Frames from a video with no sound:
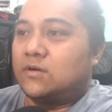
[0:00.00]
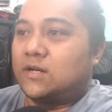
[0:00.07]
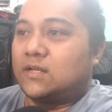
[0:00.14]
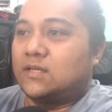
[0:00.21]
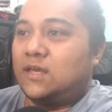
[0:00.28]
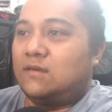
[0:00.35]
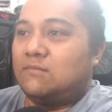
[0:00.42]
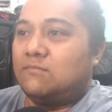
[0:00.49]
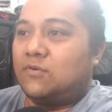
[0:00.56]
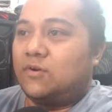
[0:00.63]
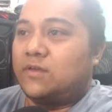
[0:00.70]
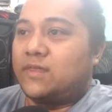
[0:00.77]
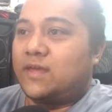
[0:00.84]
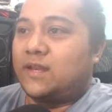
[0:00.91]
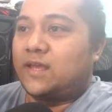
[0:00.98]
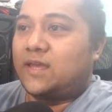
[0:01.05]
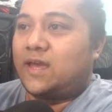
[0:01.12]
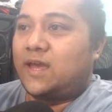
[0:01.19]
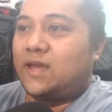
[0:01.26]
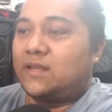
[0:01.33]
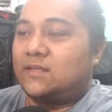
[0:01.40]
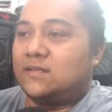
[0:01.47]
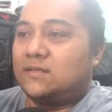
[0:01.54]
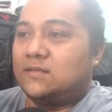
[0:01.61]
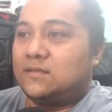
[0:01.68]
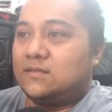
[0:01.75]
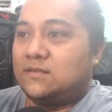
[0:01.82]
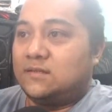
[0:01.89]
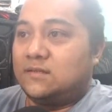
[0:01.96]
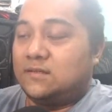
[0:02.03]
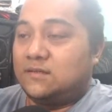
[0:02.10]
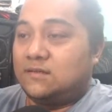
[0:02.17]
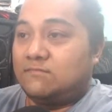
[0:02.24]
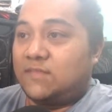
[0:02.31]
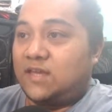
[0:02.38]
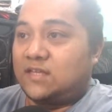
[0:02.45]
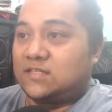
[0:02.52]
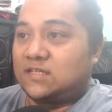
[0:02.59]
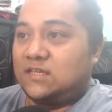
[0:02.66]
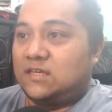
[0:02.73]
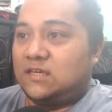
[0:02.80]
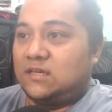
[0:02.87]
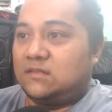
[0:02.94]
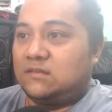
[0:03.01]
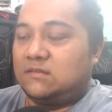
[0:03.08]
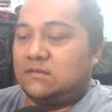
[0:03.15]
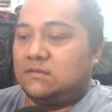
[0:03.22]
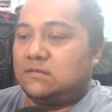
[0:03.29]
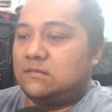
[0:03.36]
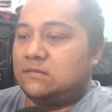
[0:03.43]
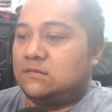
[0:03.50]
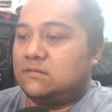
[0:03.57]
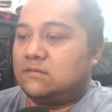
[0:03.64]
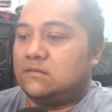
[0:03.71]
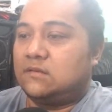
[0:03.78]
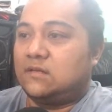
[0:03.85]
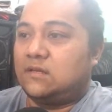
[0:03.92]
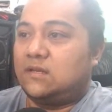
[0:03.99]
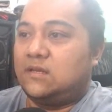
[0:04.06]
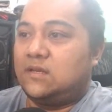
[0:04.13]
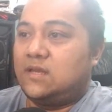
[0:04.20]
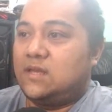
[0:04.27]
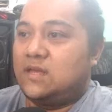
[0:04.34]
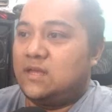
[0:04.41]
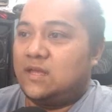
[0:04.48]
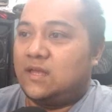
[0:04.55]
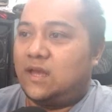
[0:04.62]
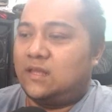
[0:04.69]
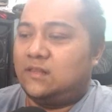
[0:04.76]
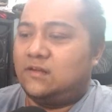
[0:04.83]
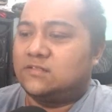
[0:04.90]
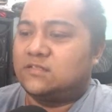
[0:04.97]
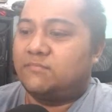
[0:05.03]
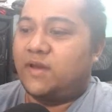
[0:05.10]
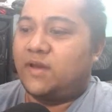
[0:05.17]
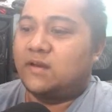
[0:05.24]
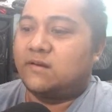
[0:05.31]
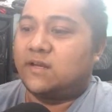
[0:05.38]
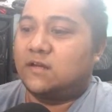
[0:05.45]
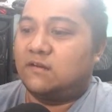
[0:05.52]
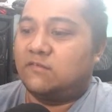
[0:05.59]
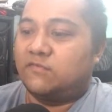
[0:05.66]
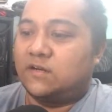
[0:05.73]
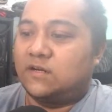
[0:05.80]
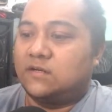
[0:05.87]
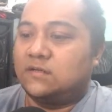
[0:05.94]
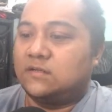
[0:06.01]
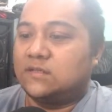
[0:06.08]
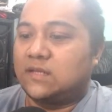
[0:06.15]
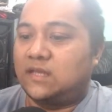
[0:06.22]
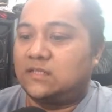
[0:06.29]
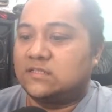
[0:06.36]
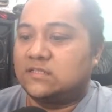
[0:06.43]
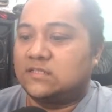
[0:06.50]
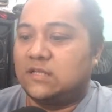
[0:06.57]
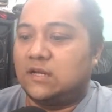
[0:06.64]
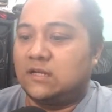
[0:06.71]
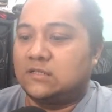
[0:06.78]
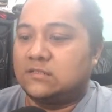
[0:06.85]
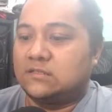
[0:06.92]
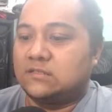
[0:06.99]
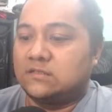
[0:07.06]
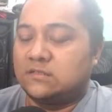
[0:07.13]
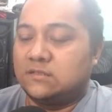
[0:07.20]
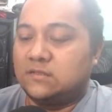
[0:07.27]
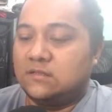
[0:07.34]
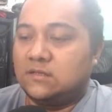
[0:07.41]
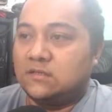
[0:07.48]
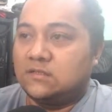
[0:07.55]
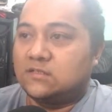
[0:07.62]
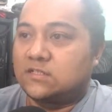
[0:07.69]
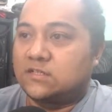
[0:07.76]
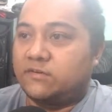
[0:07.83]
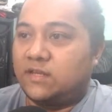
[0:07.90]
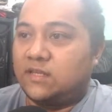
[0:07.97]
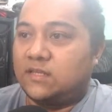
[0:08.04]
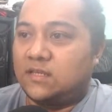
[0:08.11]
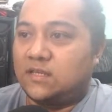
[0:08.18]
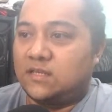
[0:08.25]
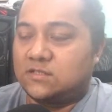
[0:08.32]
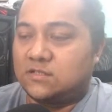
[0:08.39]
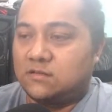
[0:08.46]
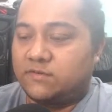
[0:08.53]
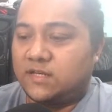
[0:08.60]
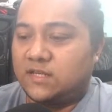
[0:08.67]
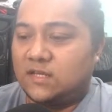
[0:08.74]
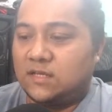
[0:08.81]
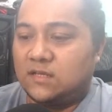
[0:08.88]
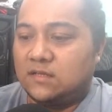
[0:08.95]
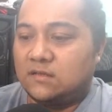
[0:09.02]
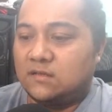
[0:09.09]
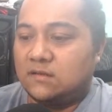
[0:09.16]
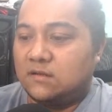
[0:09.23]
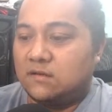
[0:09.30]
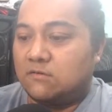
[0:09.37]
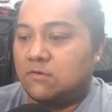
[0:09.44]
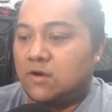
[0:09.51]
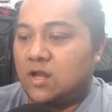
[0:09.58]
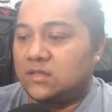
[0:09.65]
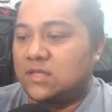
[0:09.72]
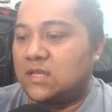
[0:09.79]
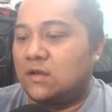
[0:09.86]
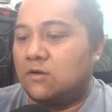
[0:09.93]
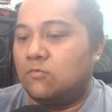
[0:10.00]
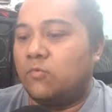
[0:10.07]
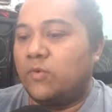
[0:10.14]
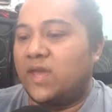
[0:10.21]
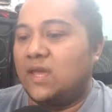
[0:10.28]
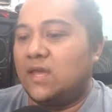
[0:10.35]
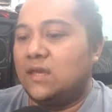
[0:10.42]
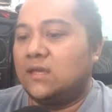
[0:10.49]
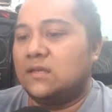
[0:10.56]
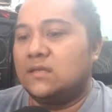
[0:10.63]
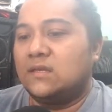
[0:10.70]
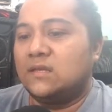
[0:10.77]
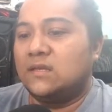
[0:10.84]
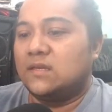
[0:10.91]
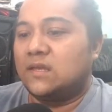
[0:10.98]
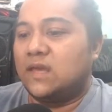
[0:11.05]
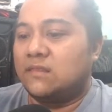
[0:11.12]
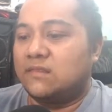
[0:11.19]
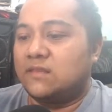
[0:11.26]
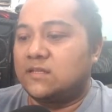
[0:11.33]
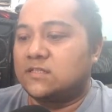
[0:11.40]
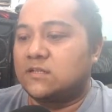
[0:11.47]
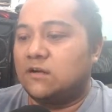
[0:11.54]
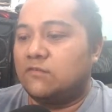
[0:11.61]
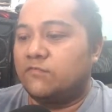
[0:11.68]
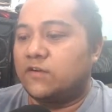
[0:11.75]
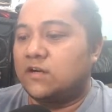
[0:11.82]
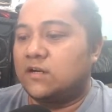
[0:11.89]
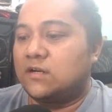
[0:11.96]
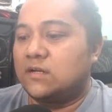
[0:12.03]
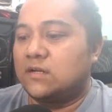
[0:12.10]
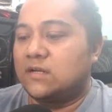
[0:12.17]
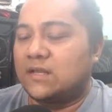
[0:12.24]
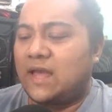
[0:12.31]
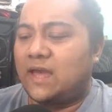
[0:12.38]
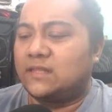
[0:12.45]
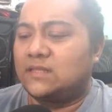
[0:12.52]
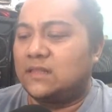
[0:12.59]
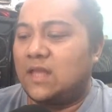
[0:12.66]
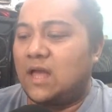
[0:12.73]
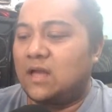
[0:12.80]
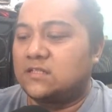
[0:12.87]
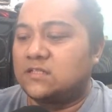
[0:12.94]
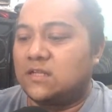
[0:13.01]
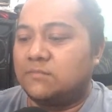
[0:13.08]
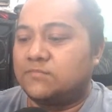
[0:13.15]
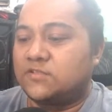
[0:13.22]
Game Boy that I had as a kid. Yeah. I lost the battery cover, kind of sucks. Screen is already rotting away, and this cover kind of locks up.